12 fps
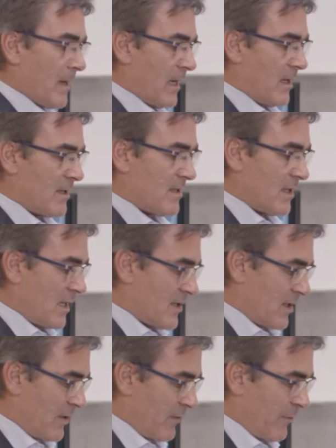and it's
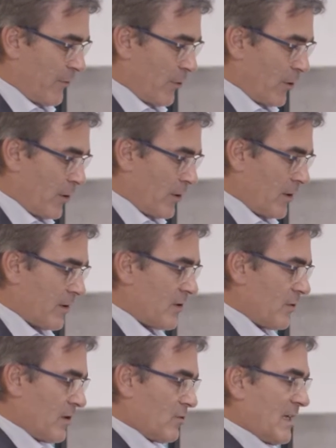easy for her
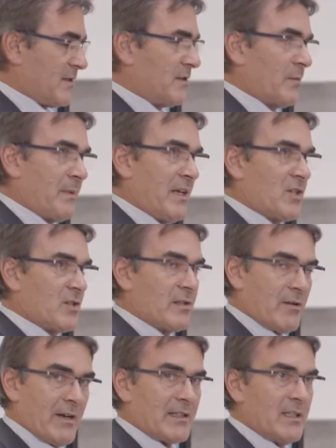to address the patient
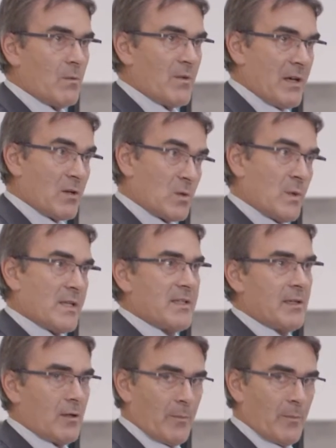directly without twisting her